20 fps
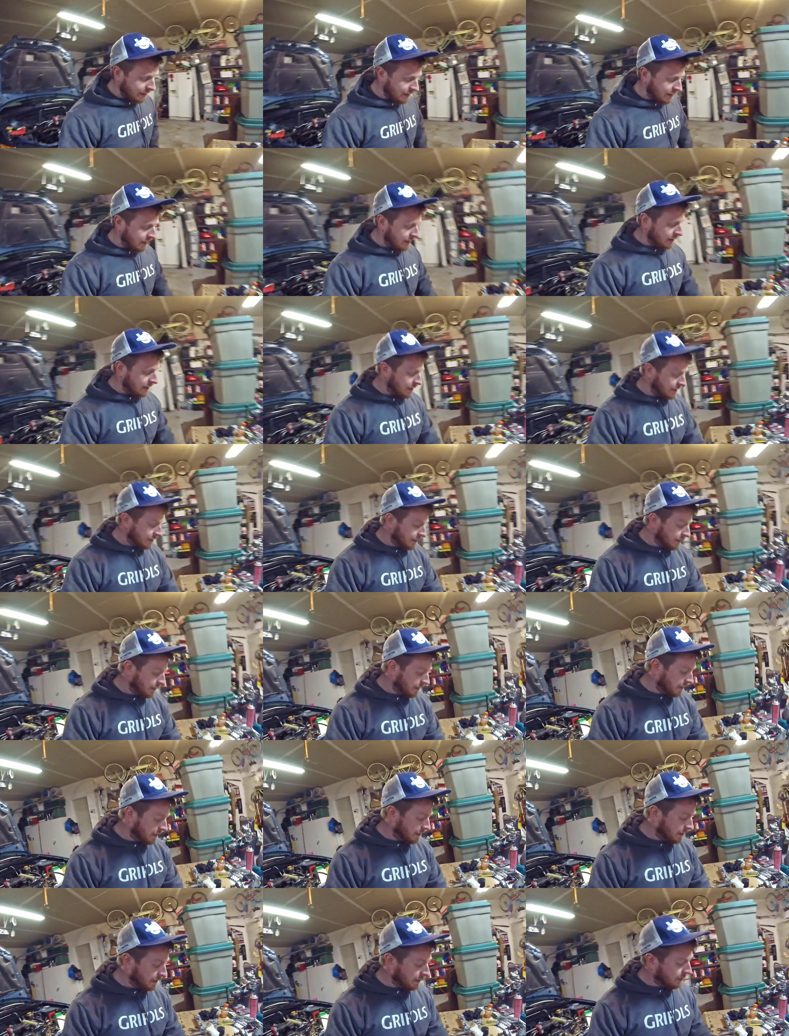uh,
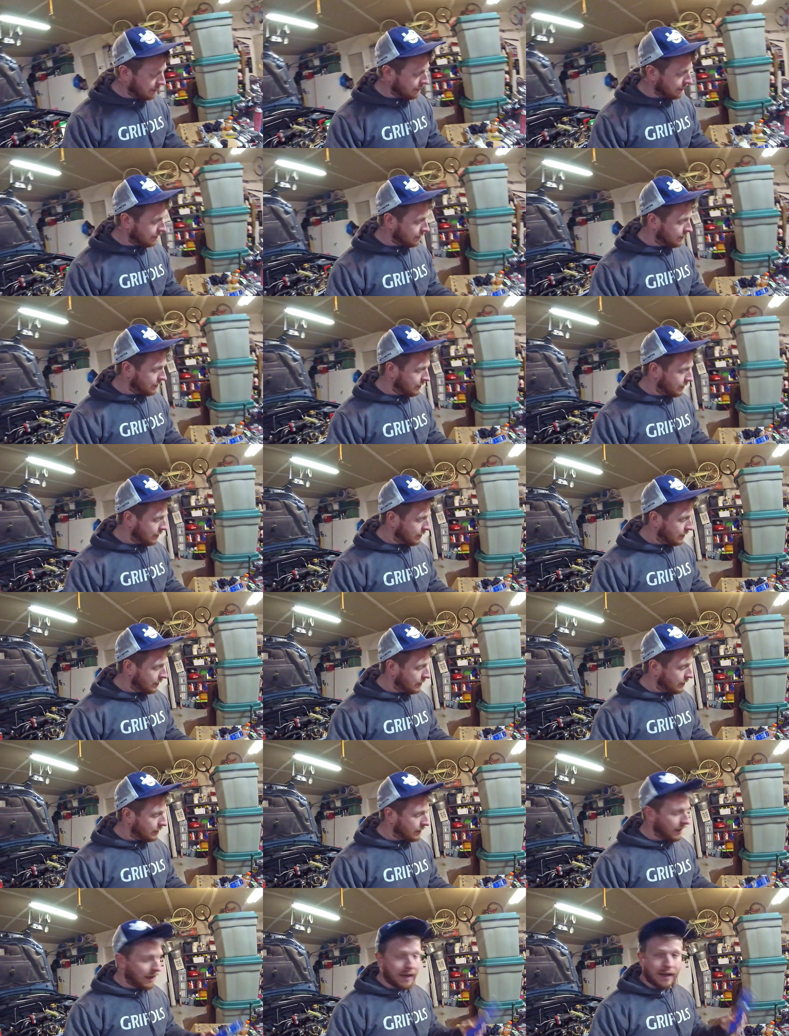
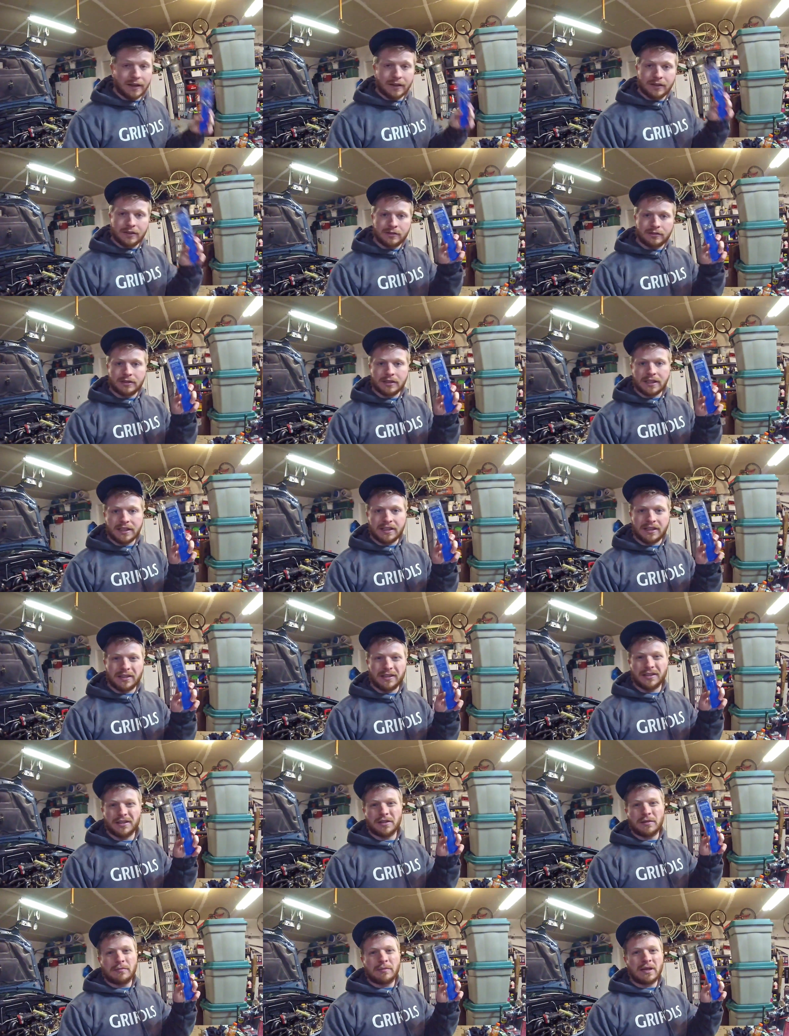yeah, really
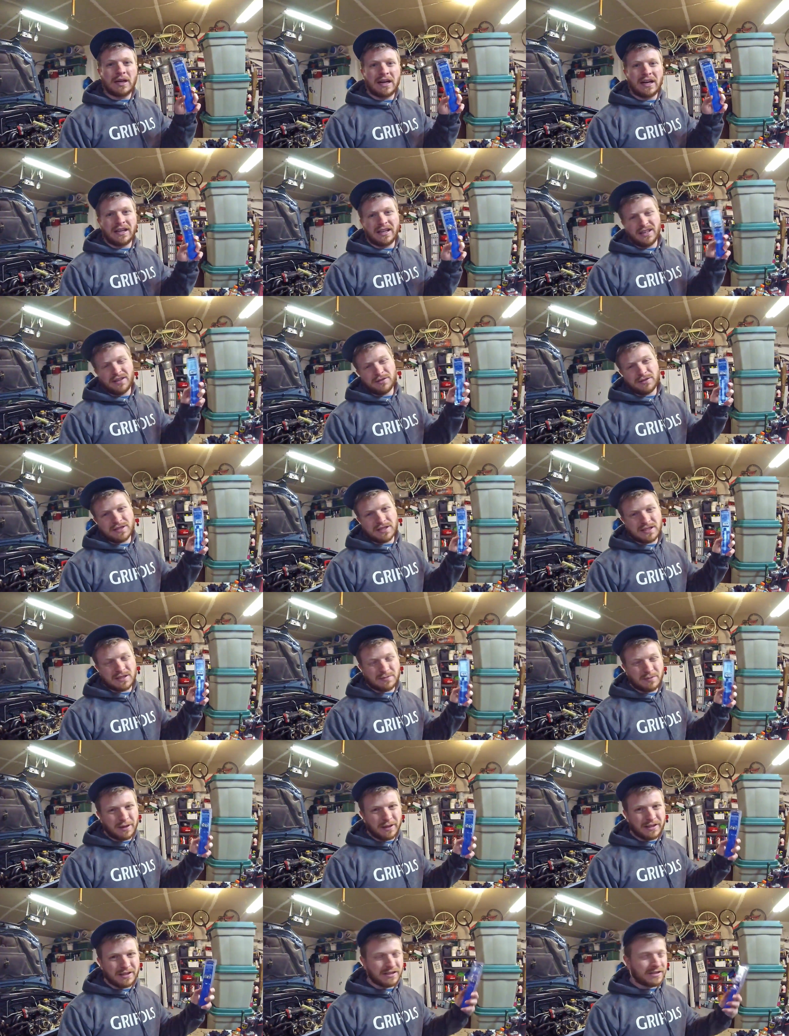goodbye. It was
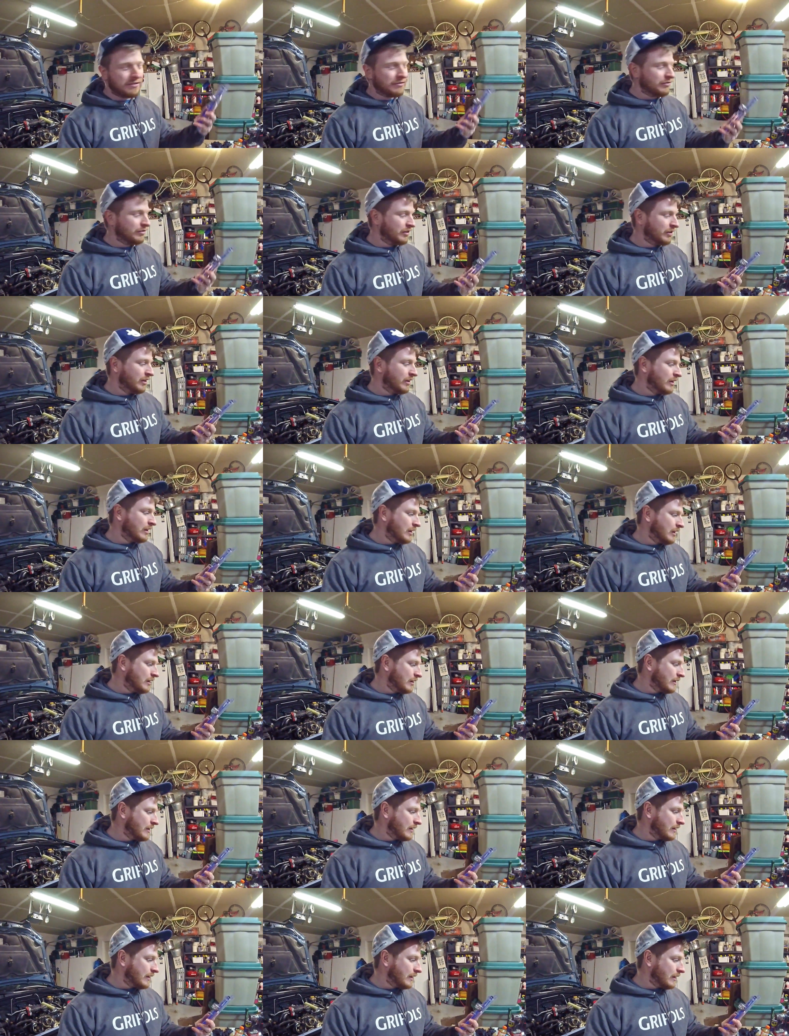expensive,
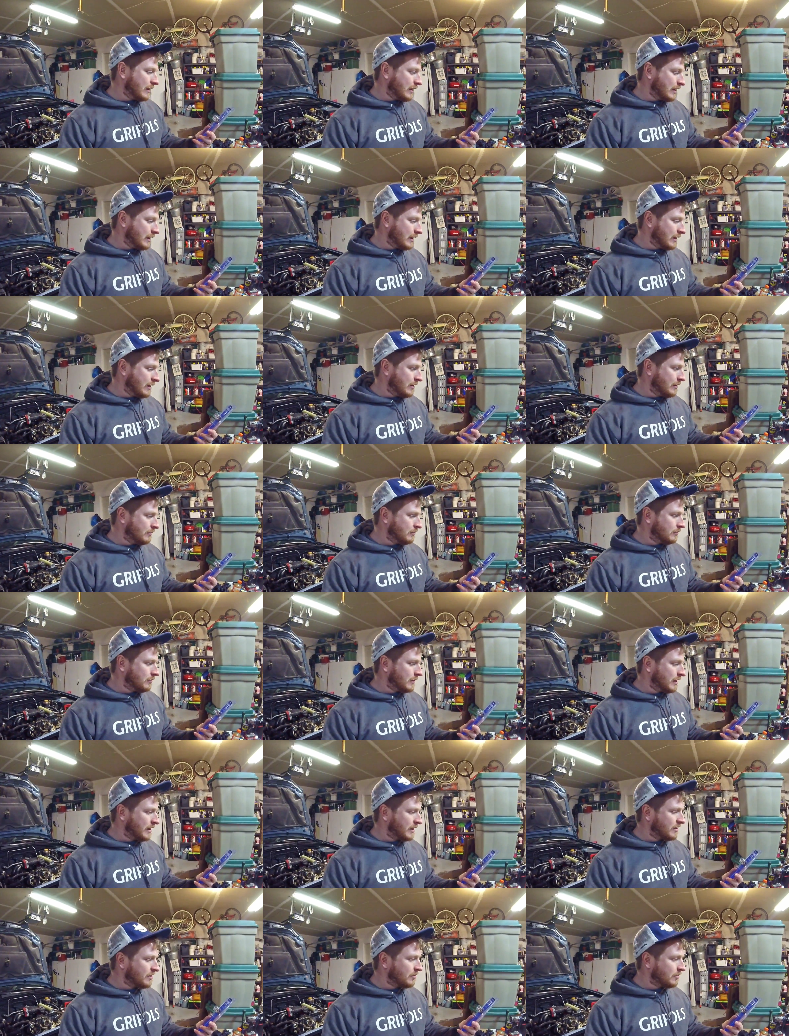um,
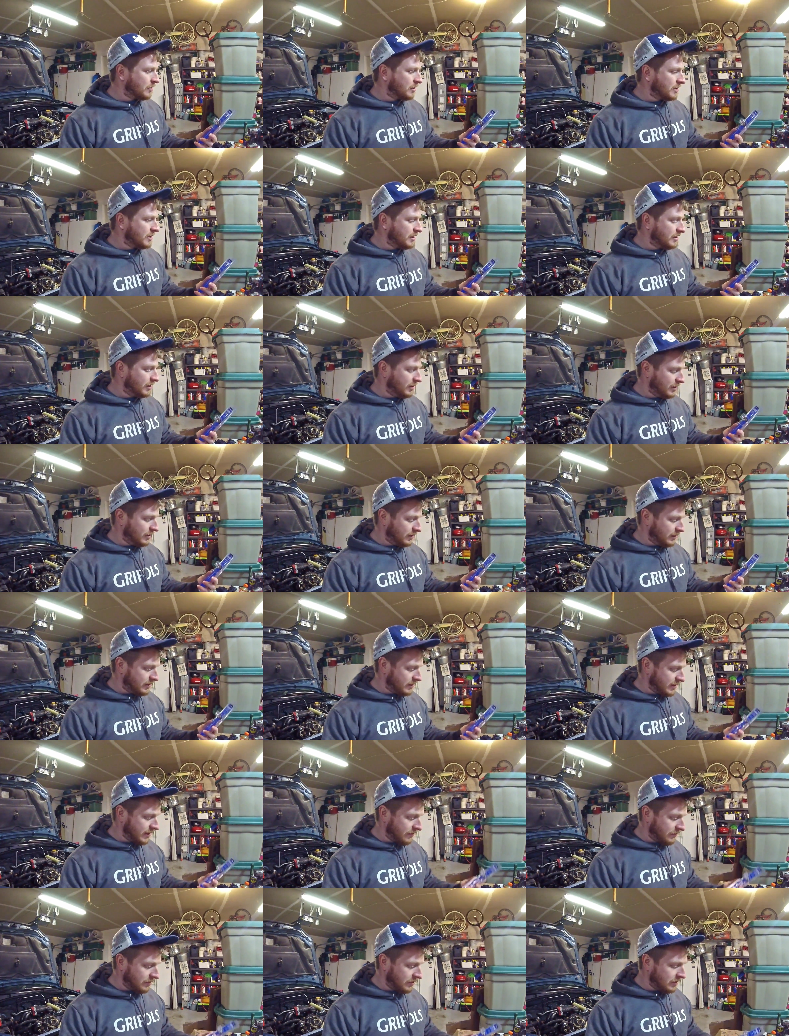like twenty
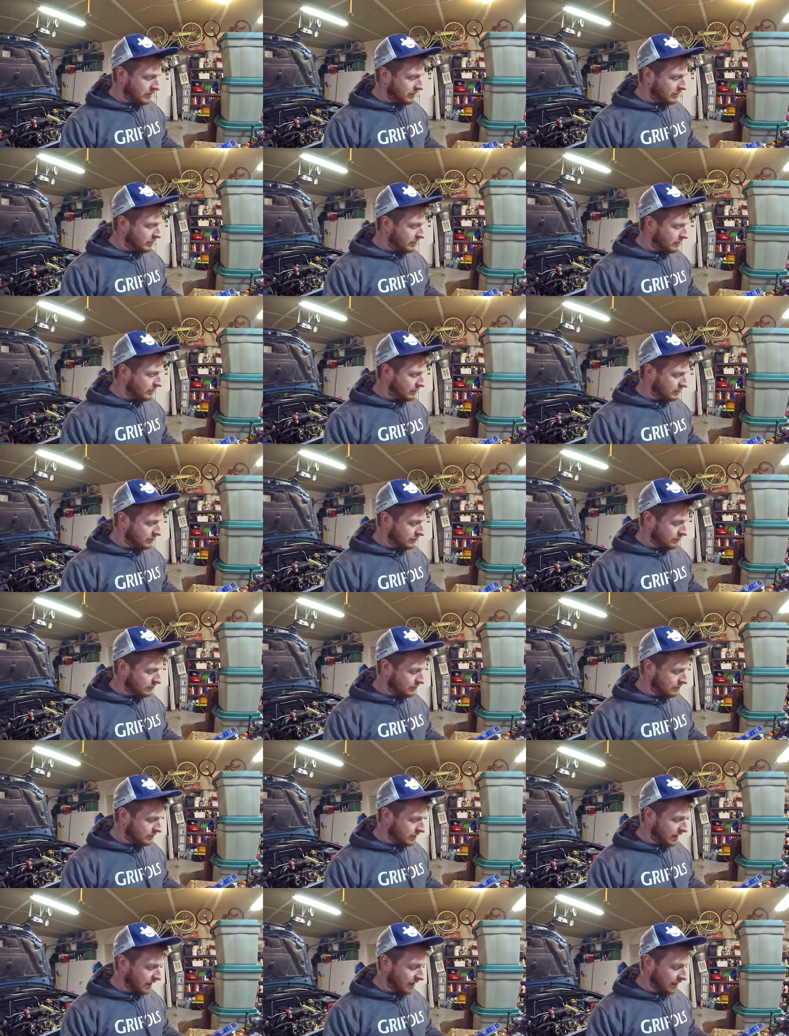seven
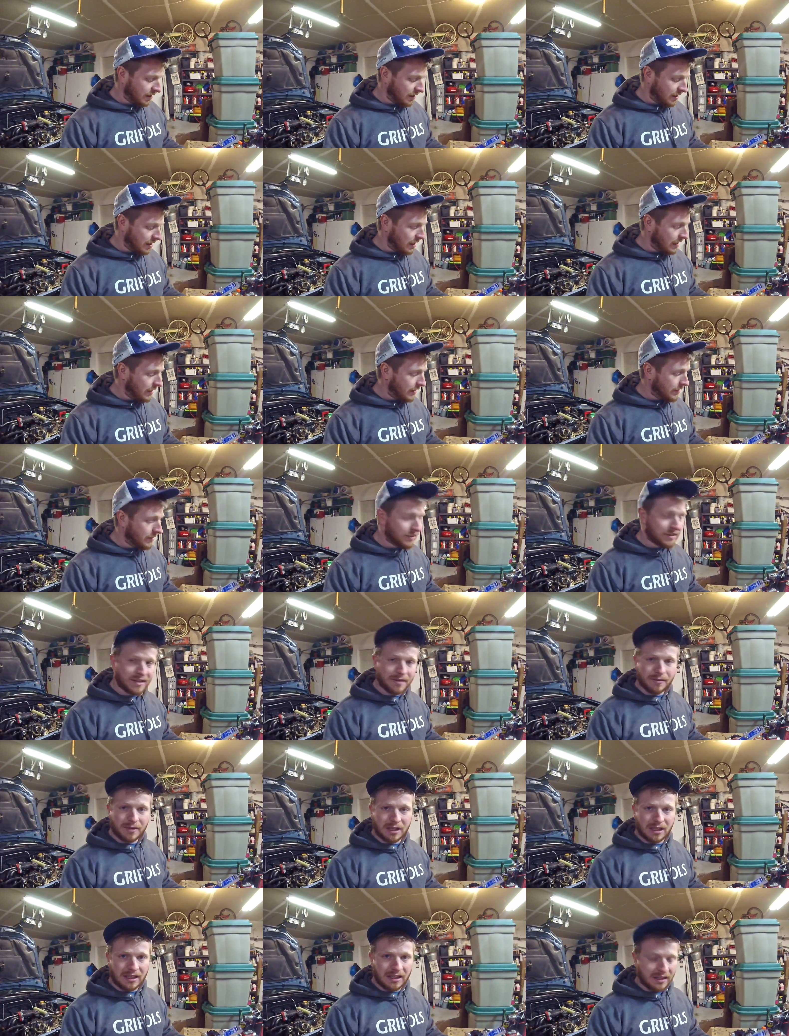ninety nine or
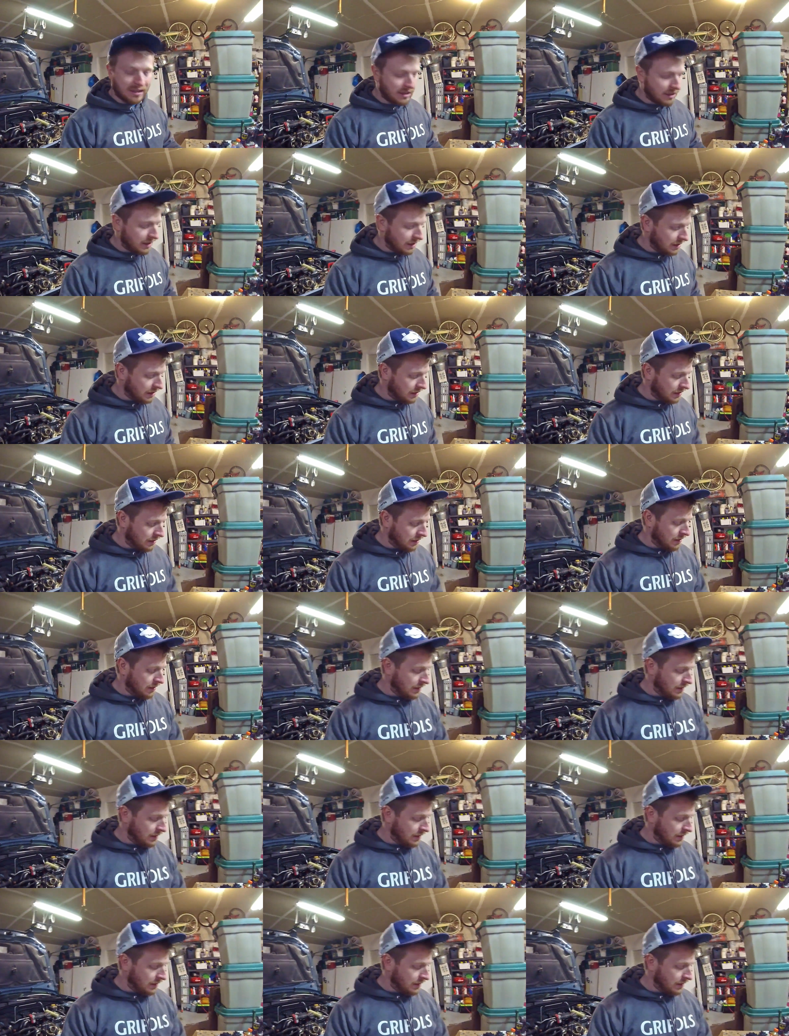something like that.